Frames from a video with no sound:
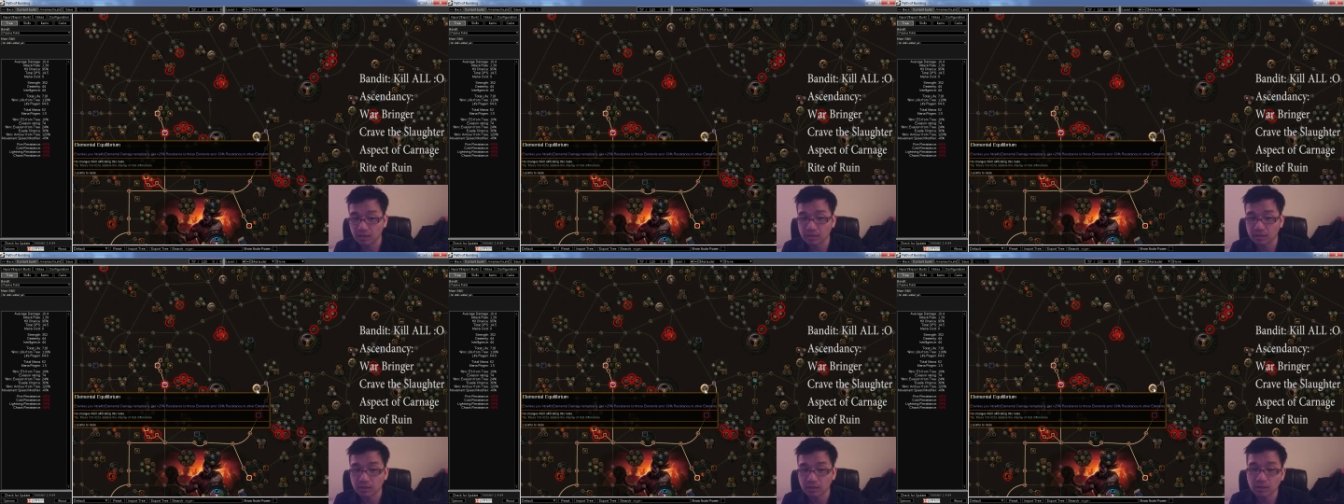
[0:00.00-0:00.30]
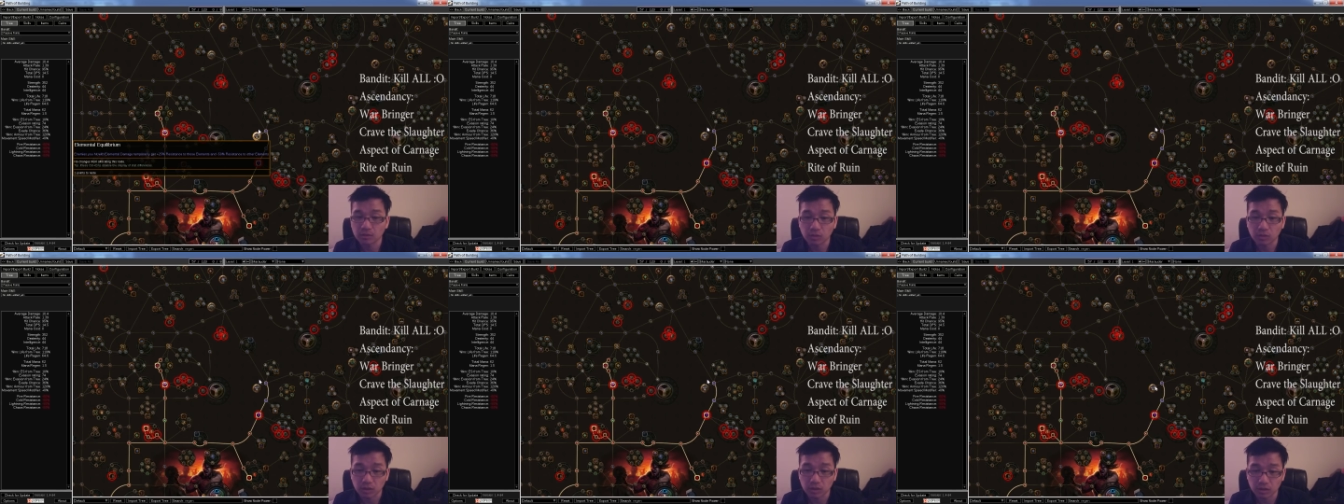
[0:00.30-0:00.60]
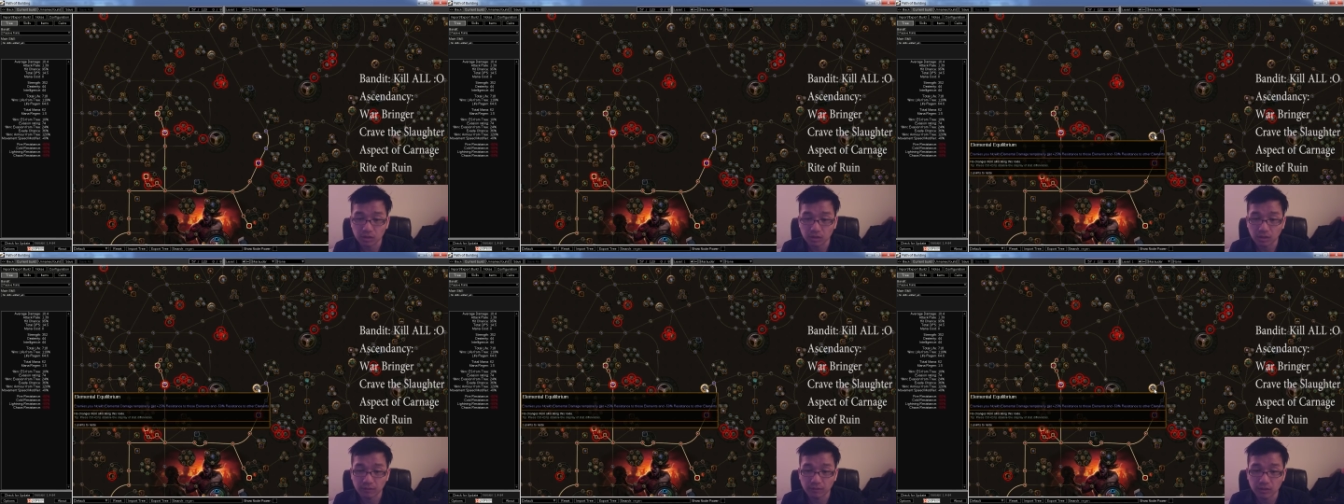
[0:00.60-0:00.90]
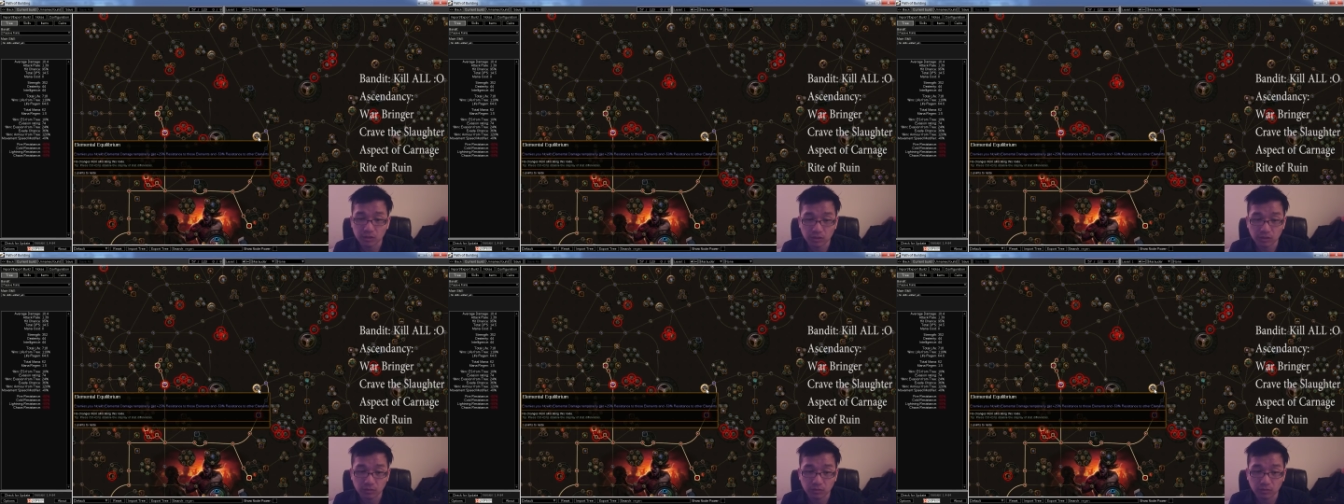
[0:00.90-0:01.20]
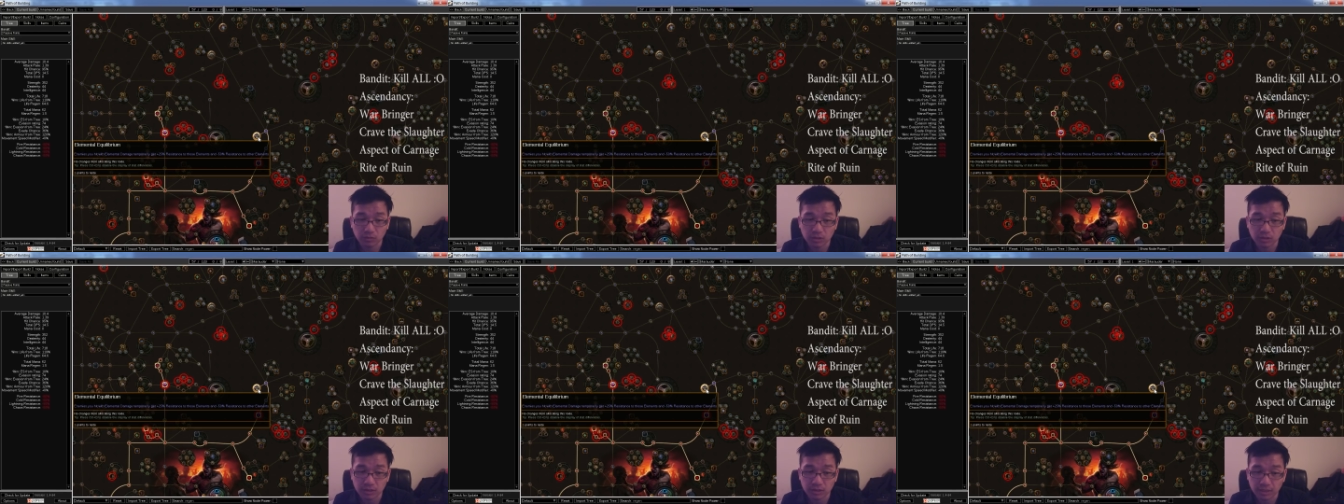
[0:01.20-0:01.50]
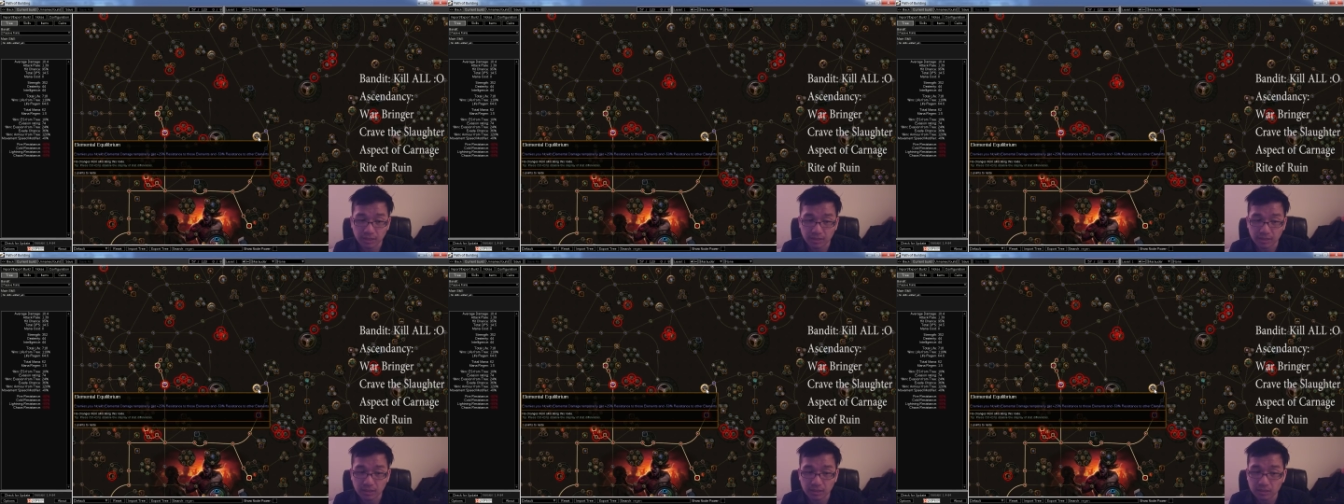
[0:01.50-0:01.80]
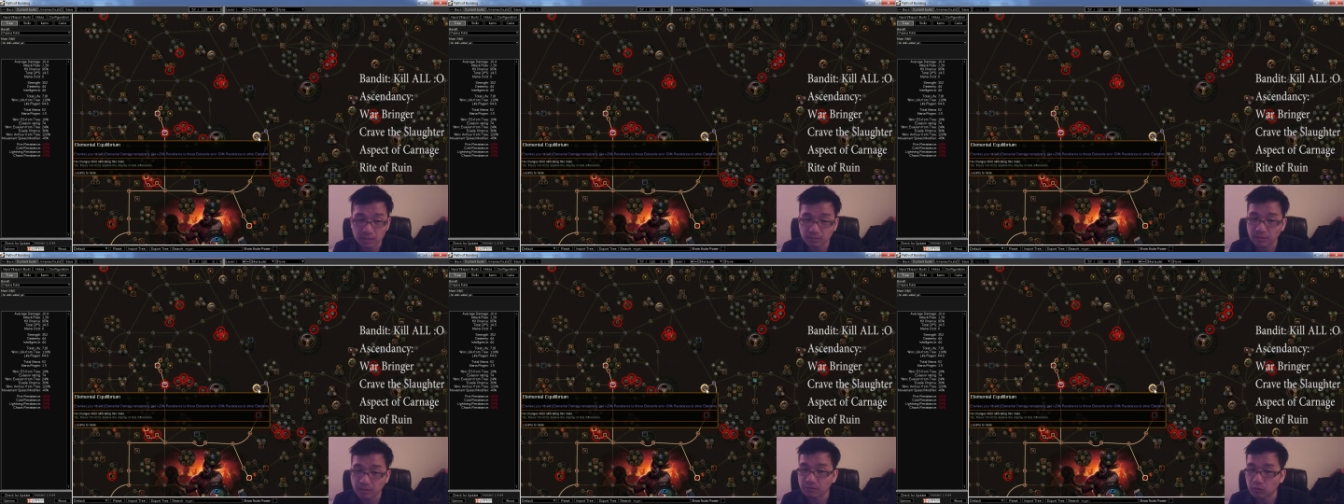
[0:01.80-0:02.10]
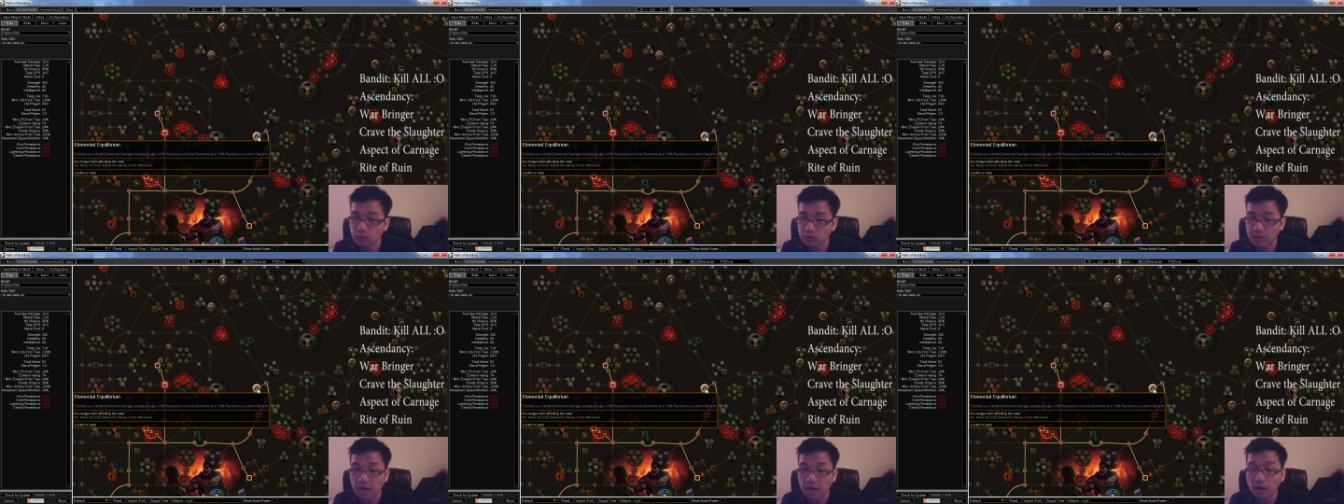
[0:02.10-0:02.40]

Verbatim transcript: We're gonna eventually want to take this, but for now,